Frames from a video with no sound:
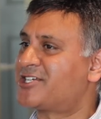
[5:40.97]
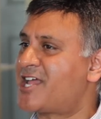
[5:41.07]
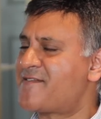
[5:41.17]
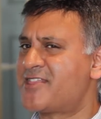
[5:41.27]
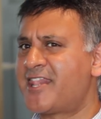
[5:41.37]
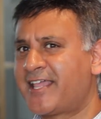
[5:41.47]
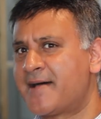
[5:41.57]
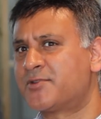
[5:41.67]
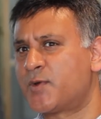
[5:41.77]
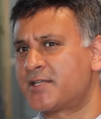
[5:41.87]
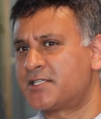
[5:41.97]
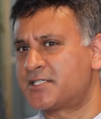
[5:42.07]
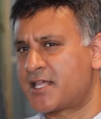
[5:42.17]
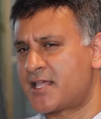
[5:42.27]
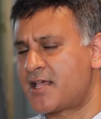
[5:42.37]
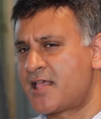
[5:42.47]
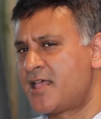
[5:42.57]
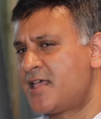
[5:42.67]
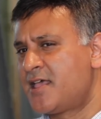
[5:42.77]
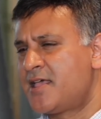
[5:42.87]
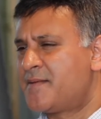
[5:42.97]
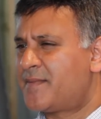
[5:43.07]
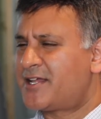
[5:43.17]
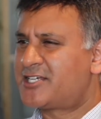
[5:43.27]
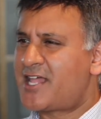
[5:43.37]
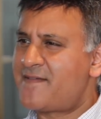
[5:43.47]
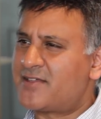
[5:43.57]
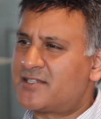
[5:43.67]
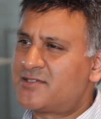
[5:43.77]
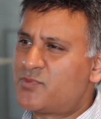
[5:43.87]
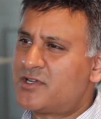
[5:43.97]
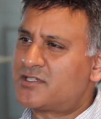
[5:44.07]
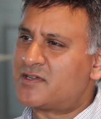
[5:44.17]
shave. And then they come to us and say, my shaving, it doesn't work